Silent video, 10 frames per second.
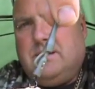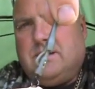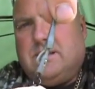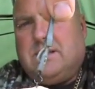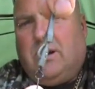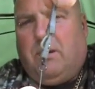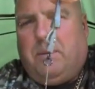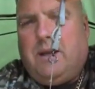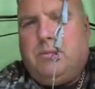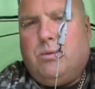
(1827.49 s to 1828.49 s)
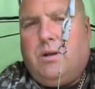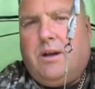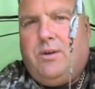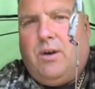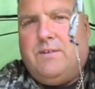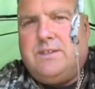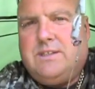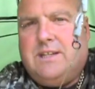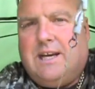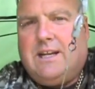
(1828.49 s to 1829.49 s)
Because there's a lot of people like
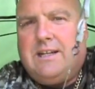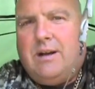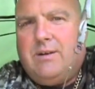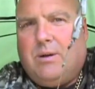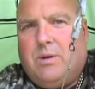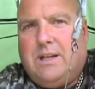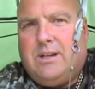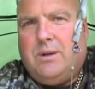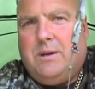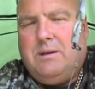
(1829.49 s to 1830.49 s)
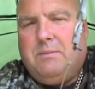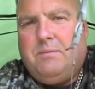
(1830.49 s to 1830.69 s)
novices and that, they don't know what they're doing.